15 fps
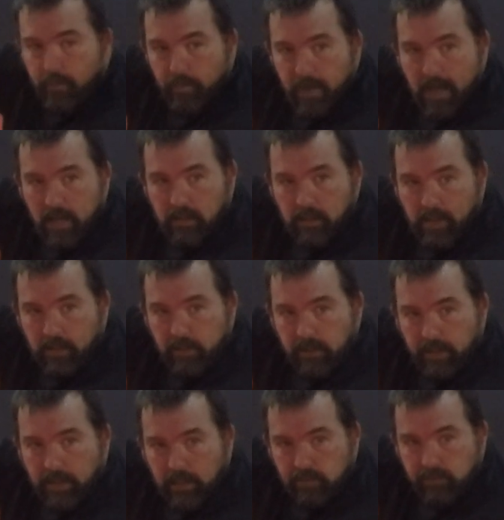from that leg to
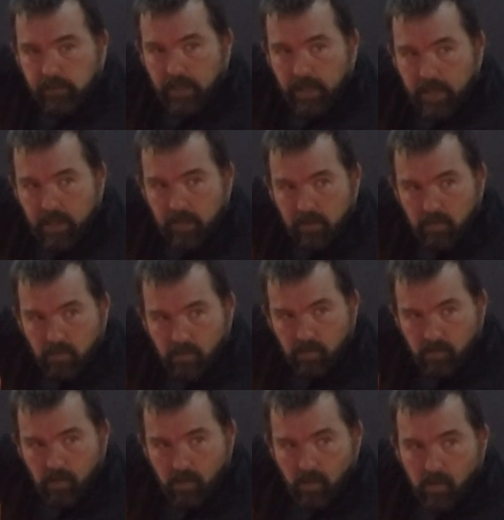catch the head.
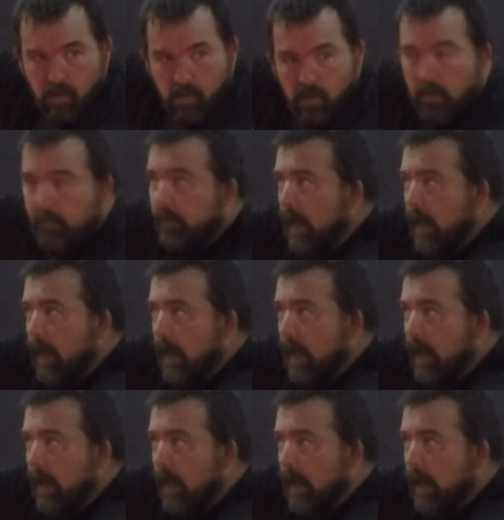If